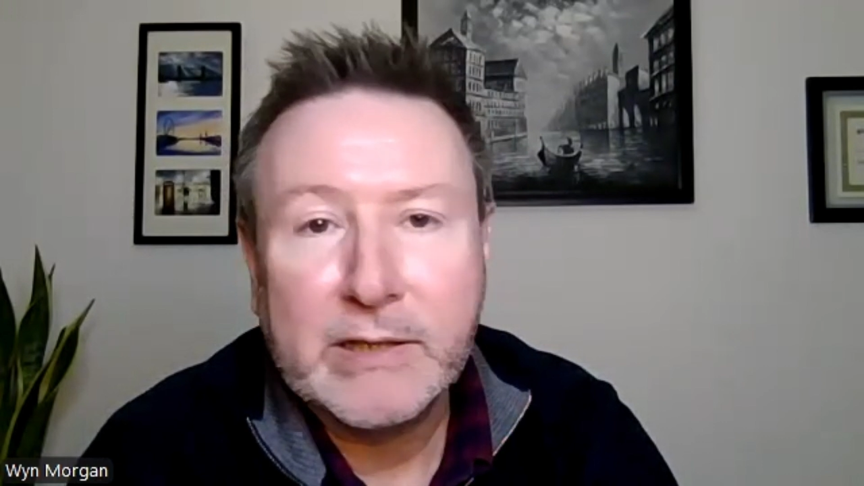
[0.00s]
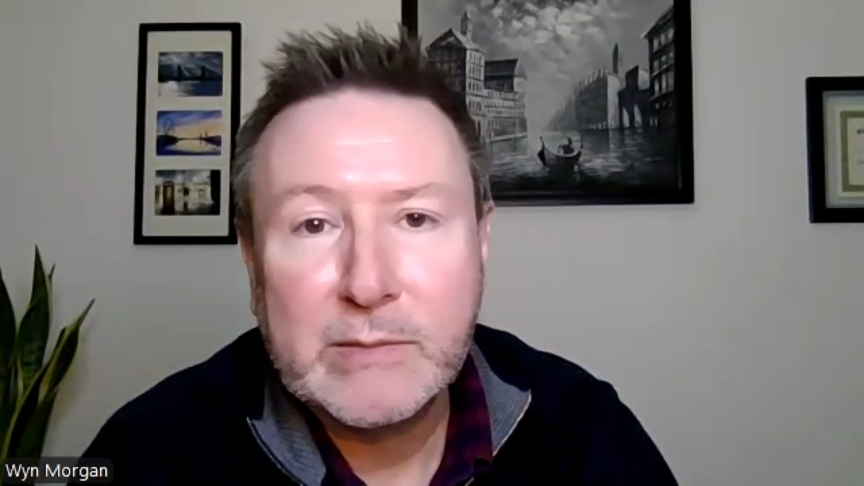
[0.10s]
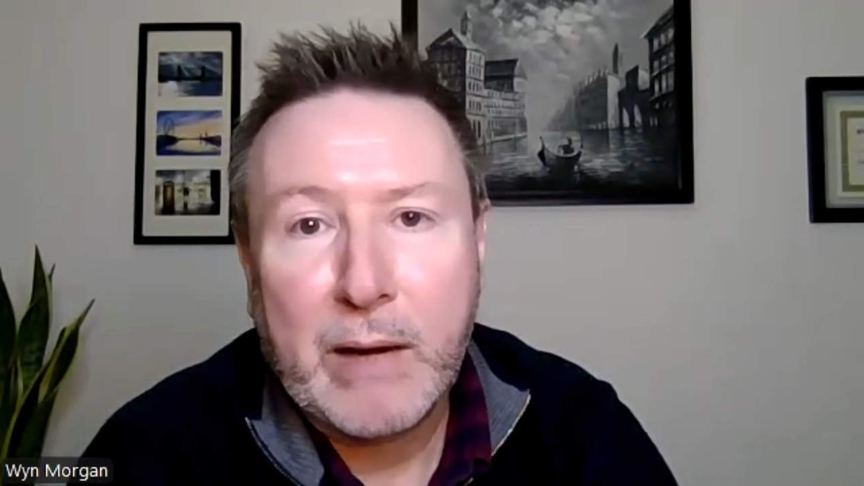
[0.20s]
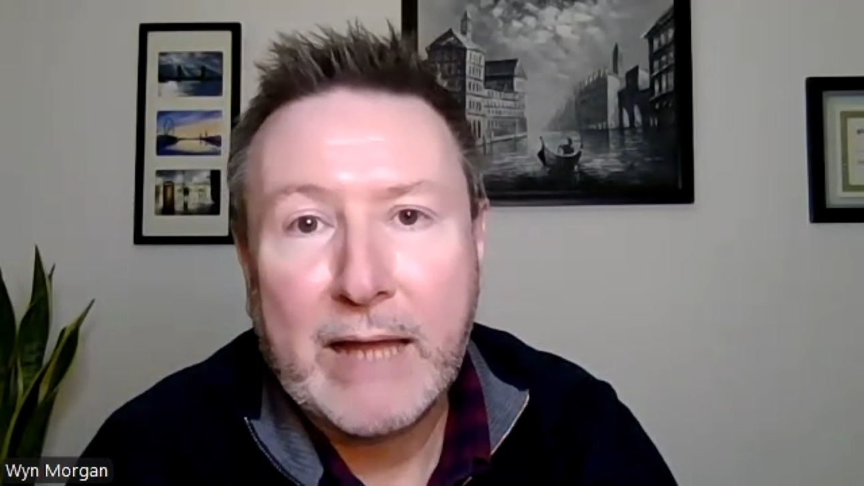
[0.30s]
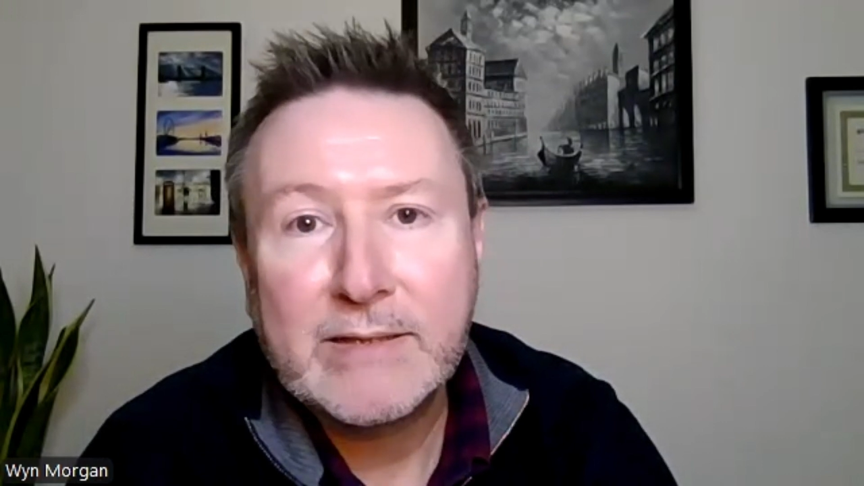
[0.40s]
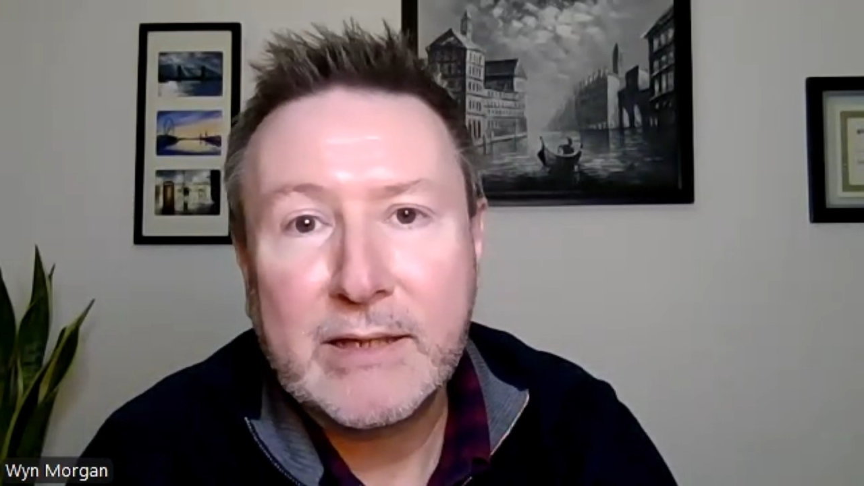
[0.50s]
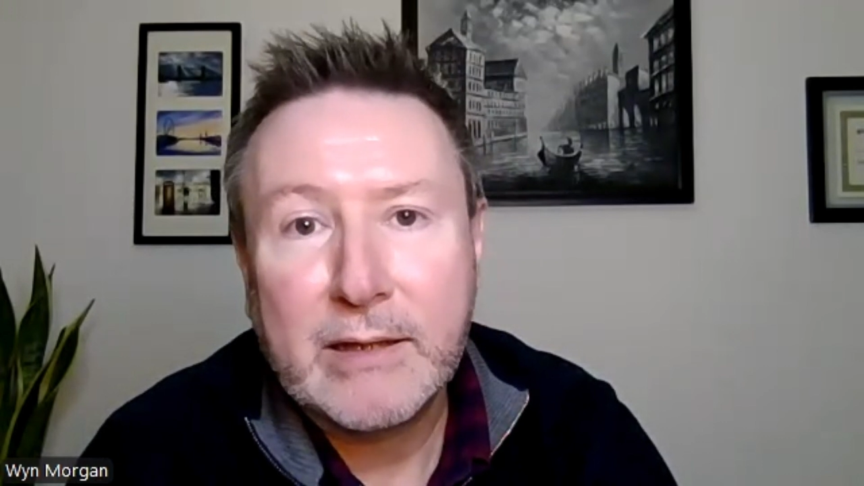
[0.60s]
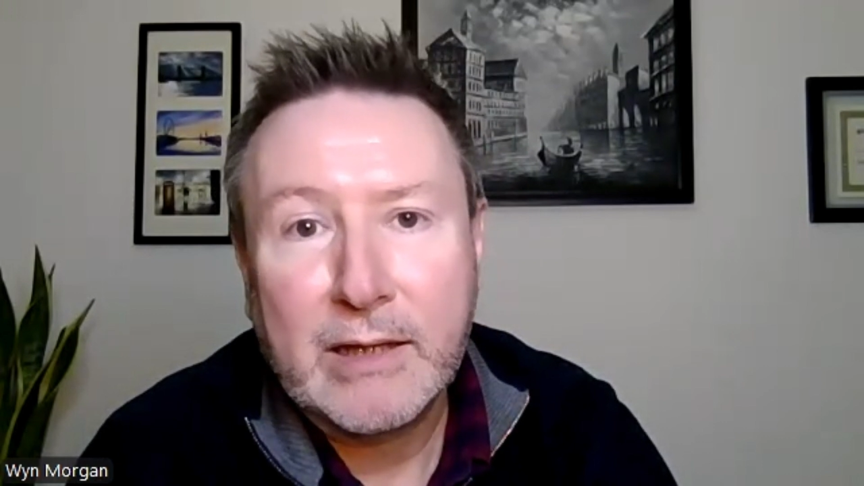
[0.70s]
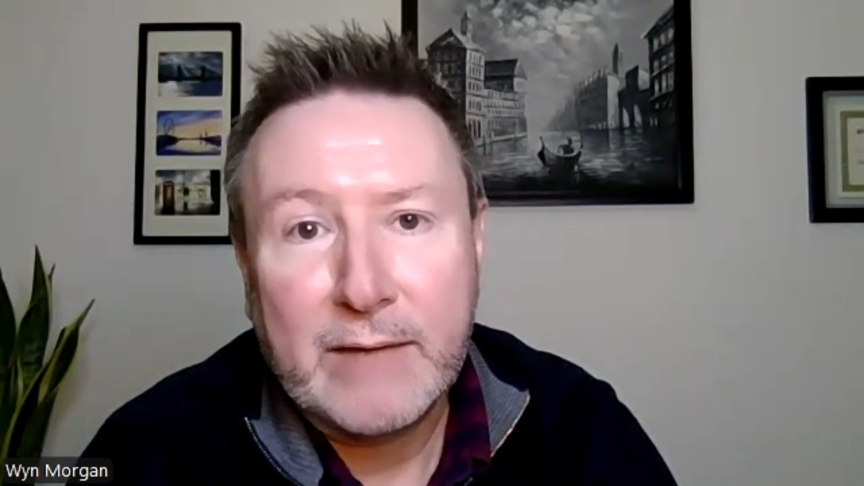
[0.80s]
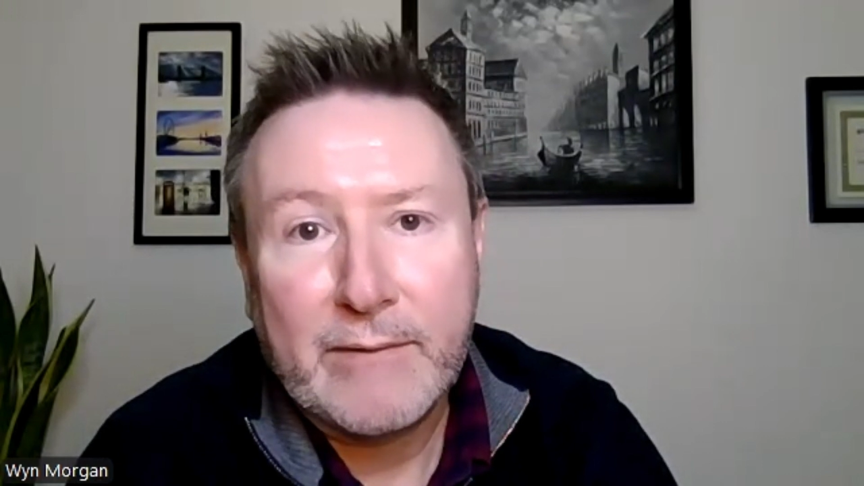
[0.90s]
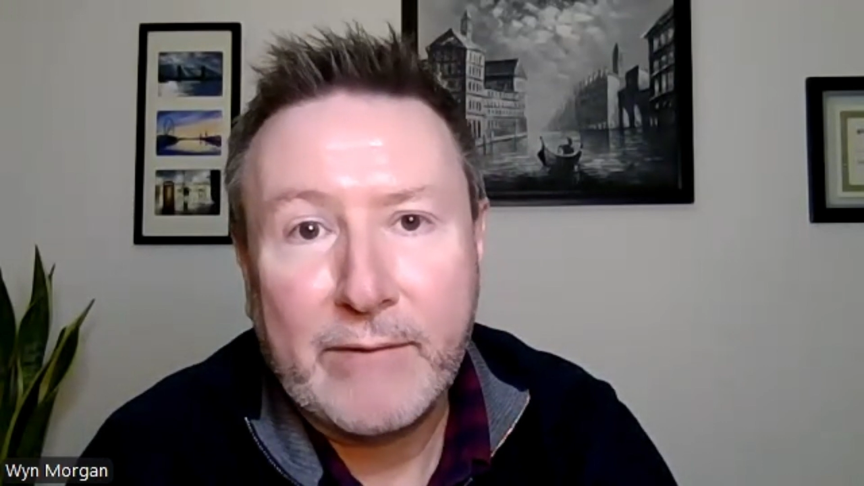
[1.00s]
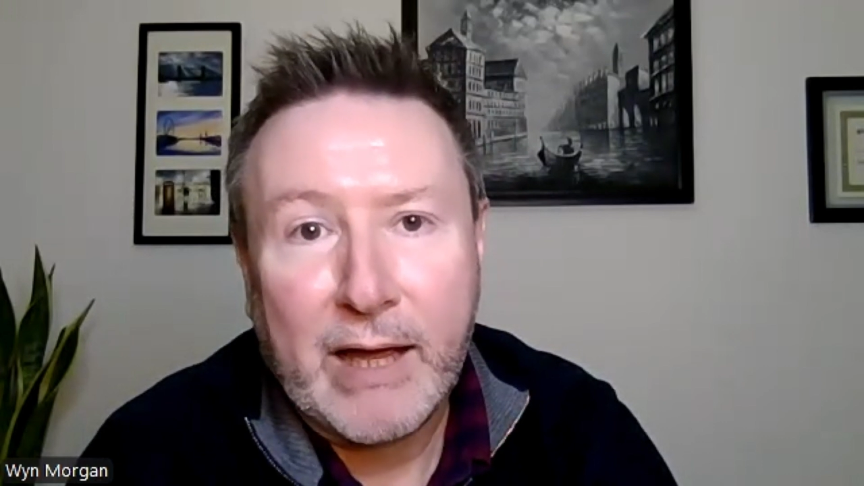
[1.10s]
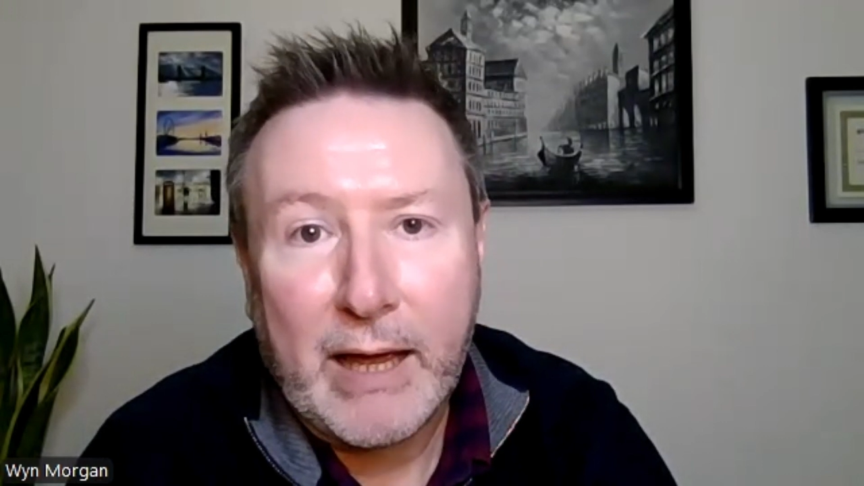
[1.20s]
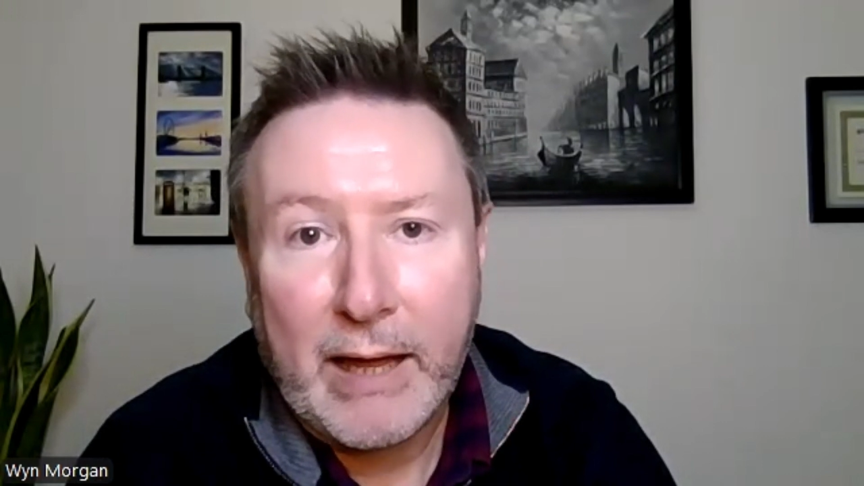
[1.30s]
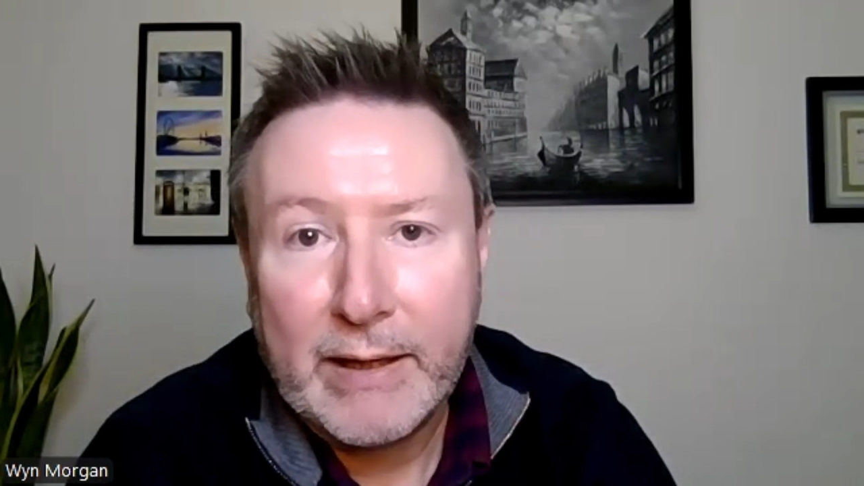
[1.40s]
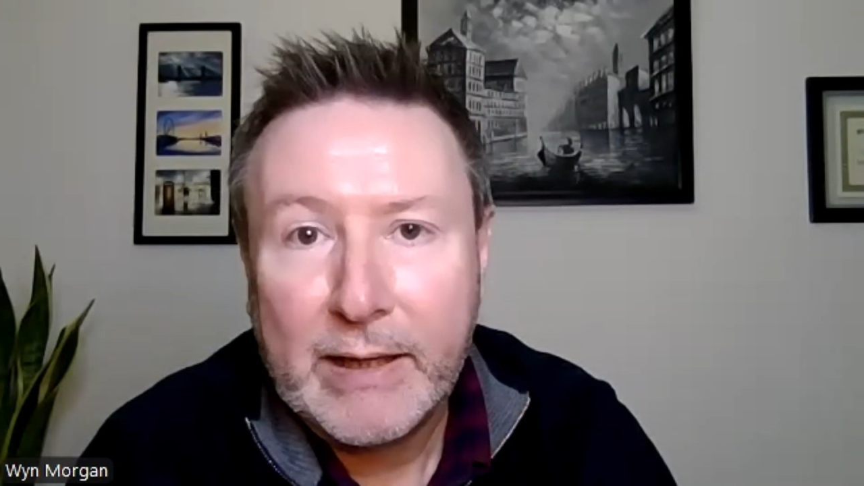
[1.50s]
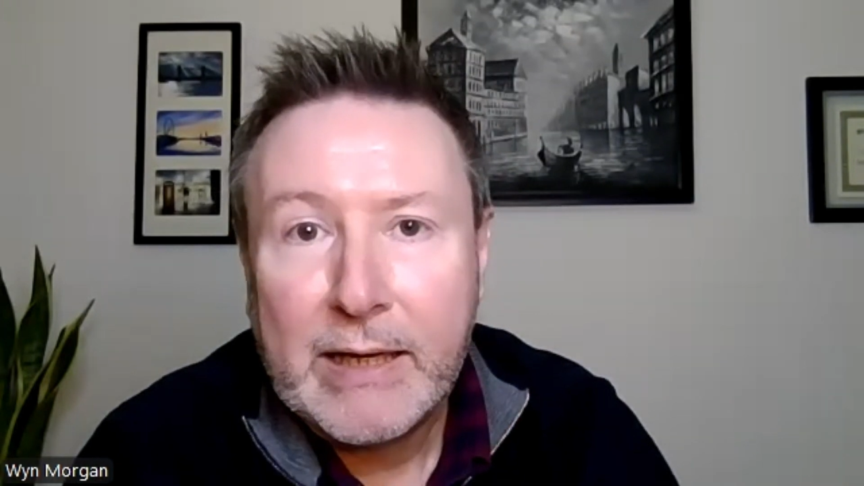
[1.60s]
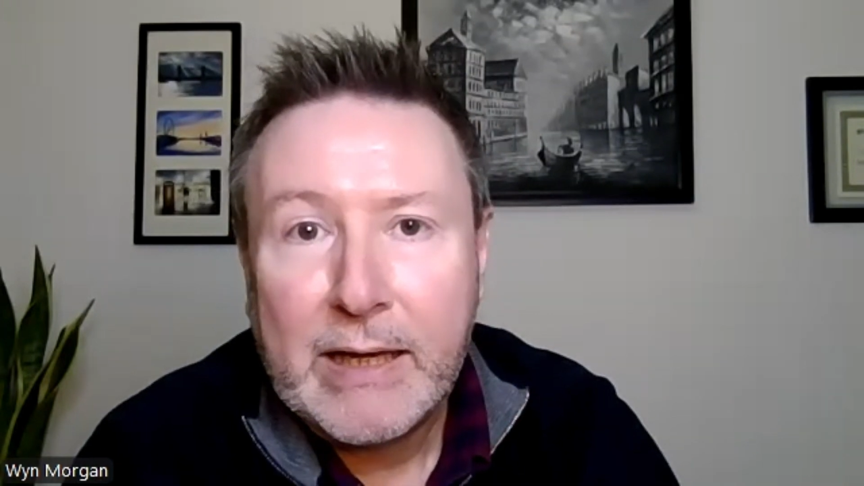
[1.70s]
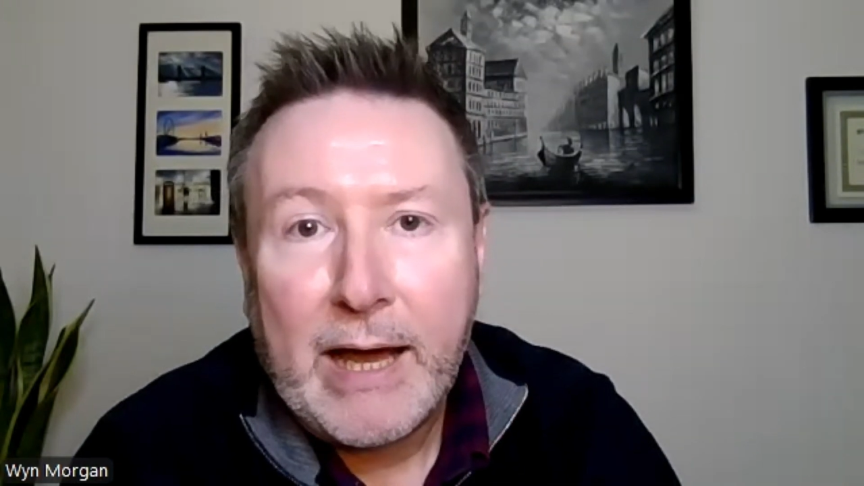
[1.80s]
biggest blessing that they've ever had.